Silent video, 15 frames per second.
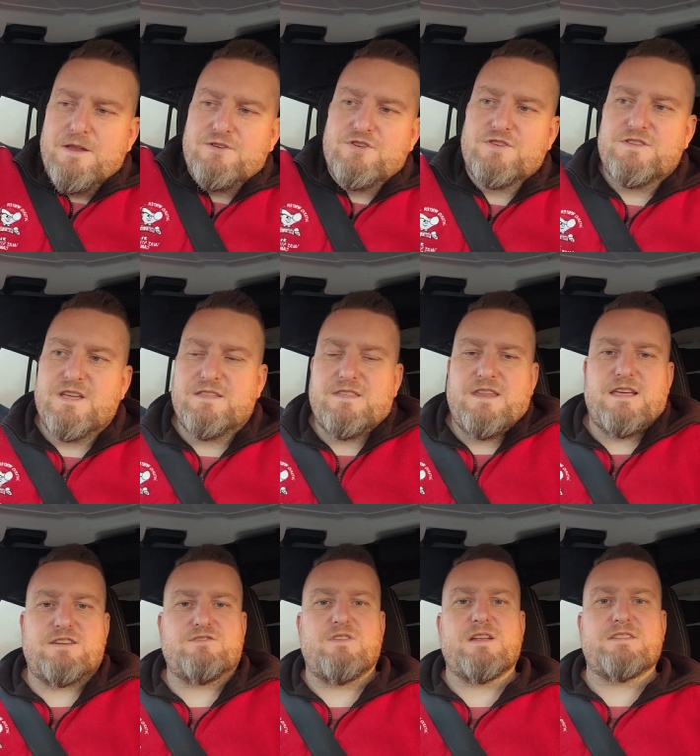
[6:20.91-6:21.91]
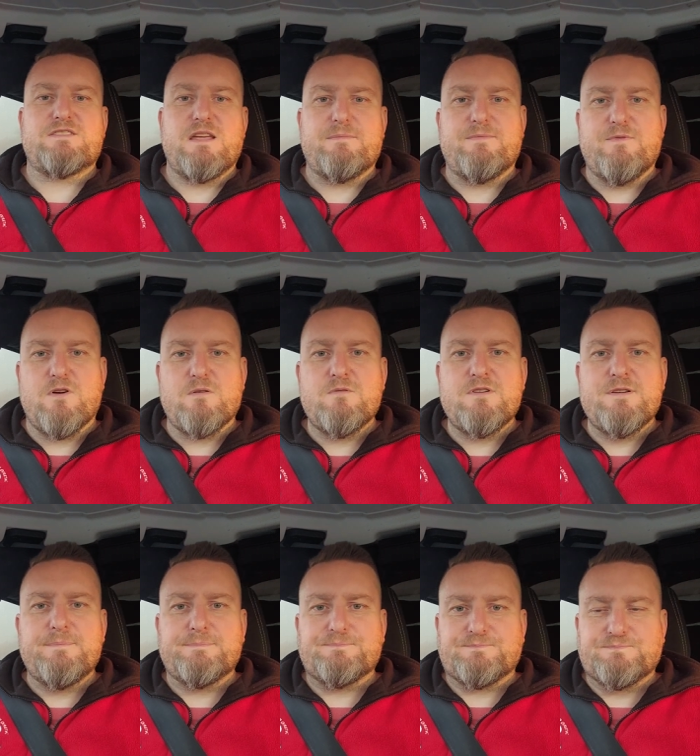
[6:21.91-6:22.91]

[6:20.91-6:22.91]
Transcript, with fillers: Just take the next right step forward.